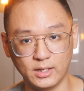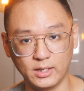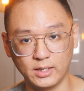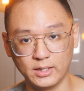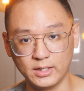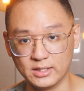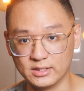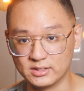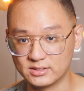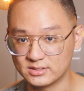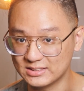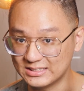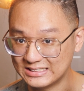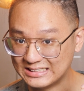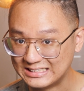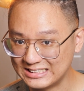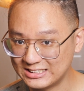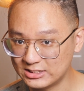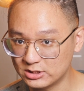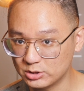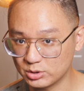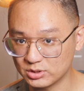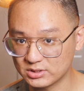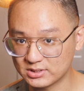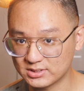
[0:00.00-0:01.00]
it's
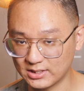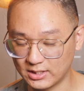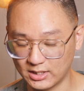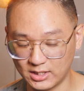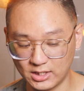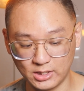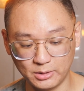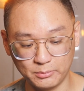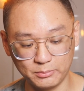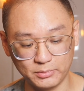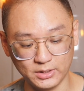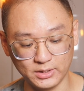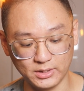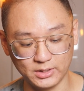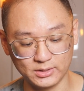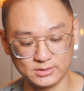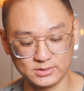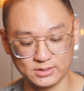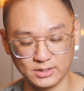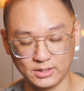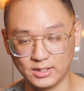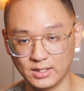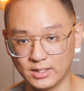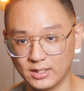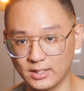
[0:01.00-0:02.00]
easy to set up, it's
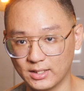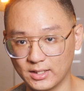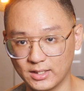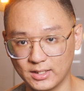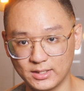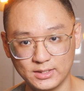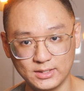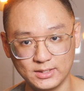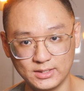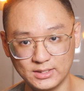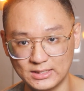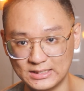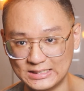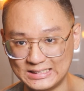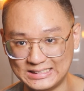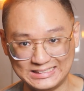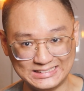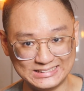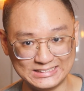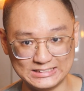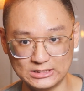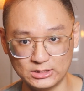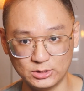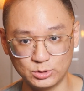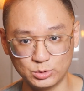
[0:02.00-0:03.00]

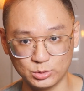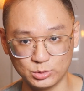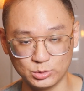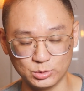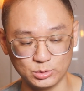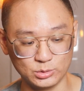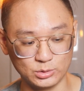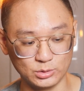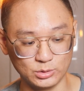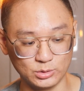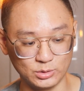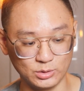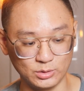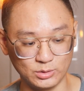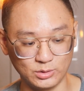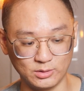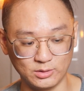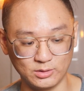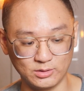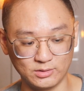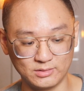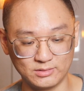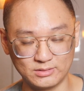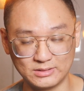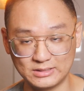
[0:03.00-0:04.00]
easy
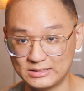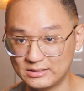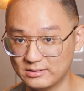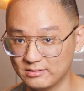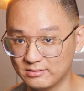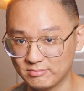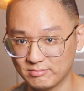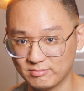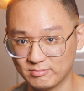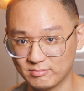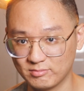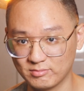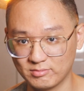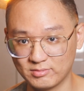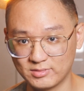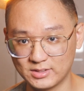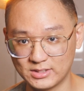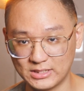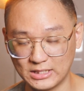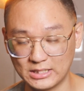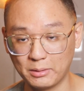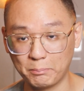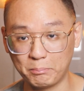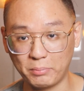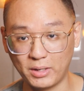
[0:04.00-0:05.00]
to
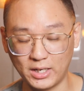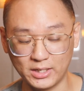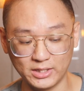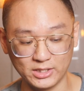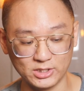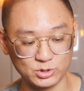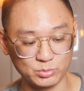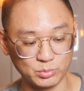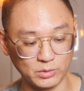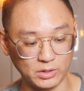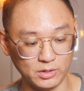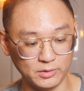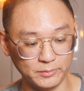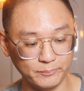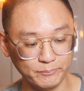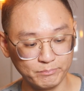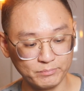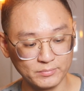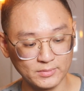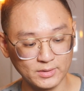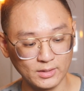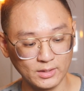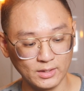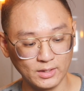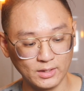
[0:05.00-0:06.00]
take apart as well.
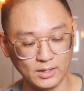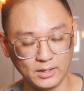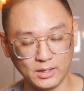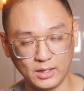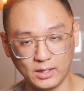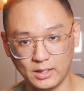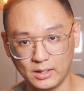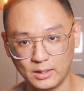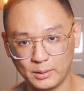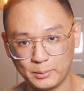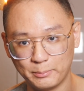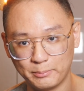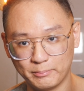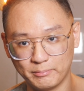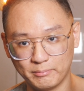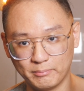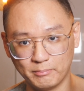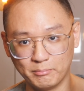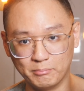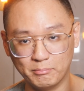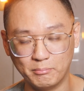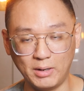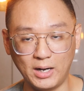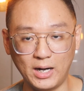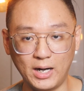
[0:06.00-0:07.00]

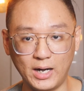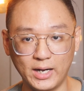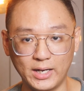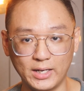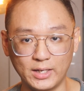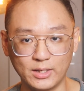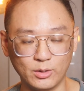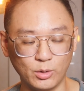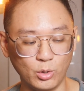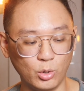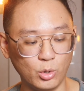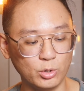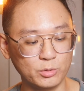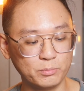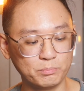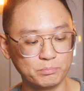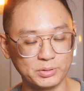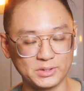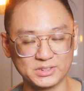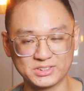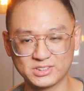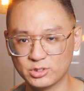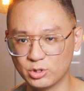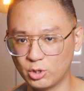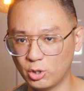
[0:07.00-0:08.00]
My own
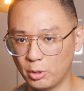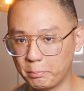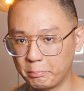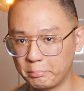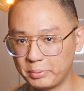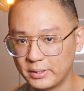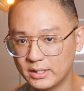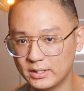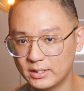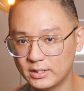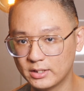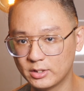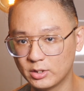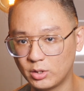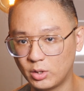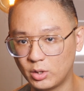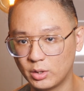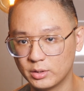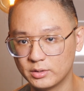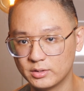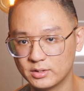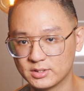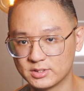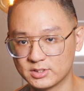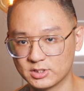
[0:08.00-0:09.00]
personal opinion
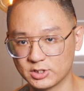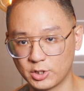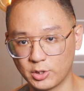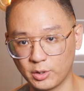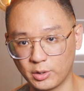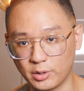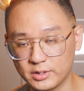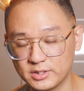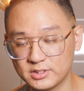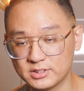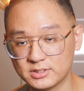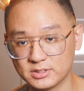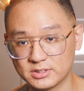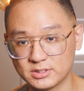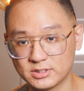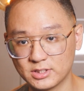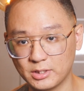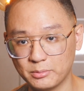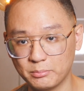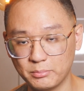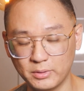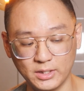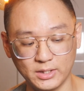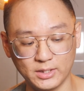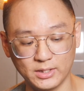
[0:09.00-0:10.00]
on the security
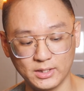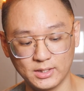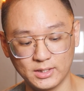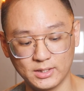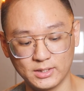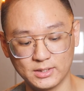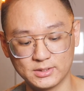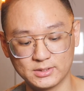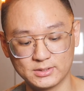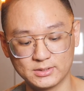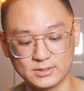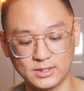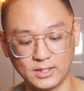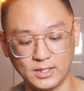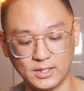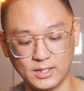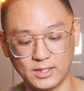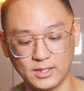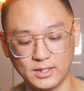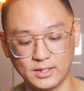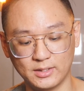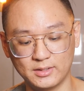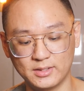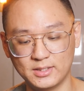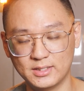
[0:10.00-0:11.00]
system is
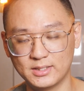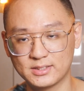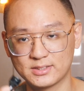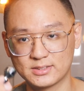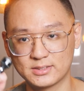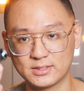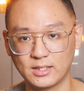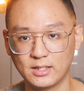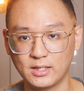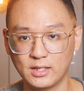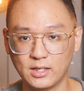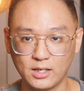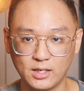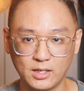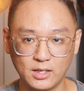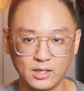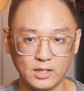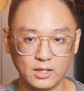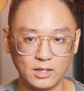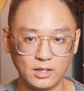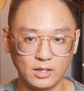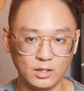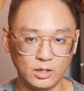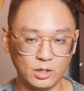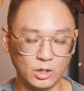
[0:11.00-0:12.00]
this
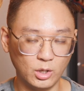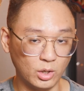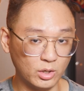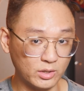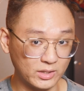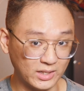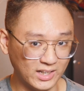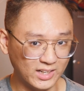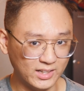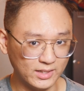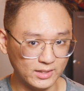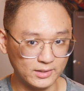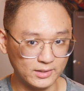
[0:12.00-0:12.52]
lock nut